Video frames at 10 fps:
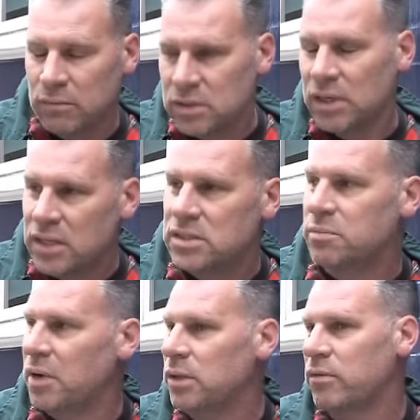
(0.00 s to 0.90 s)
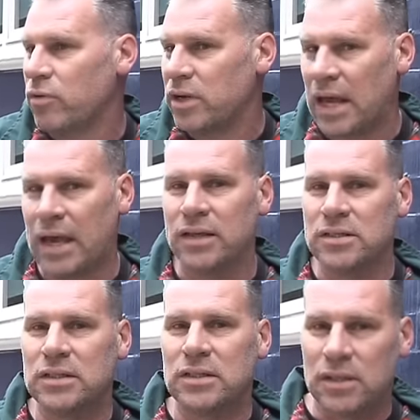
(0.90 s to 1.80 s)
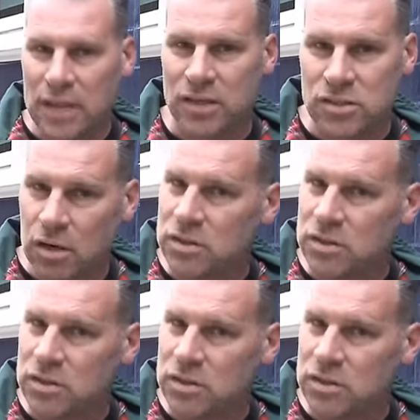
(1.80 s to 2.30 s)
with the heated debate that we've already had, let us know.